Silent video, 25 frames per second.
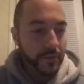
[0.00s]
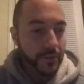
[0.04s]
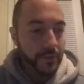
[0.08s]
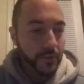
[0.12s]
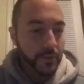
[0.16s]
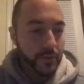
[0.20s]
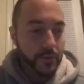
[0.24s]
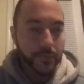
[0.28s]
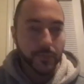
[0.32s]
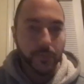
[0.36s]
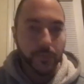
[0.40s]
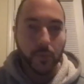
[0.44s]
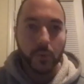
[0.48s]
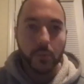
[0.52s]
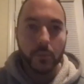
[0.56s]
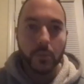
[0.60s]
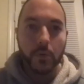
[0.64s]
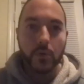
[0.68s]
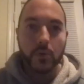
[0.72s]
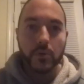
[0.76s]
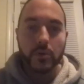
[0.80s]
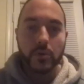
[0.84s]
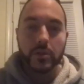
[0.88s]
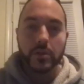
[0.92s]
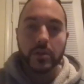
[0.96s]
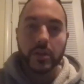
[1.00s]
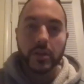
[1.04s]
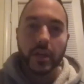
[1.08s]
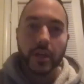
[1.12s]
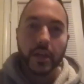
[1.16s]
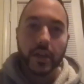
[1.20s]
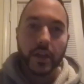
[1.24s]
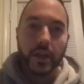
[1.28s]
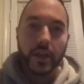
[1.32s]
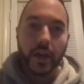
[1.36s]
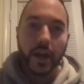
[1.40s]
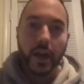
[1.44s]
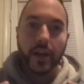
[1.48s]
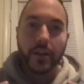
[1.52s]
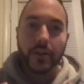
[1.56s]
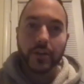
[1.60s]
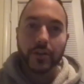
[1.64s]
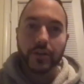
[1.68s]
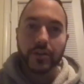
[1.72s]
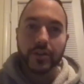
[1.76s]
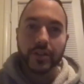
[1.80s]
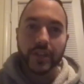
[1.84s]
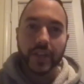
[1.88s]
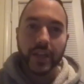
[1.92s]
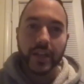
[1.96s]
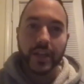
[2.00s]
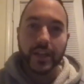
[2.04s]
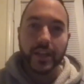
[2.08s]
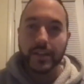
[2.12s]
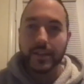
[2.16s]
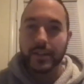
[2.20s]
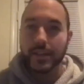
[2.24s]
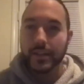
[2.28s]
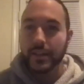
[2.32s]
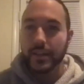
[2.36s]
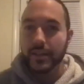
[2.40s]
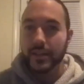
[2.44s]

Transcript: first and foremost, I understand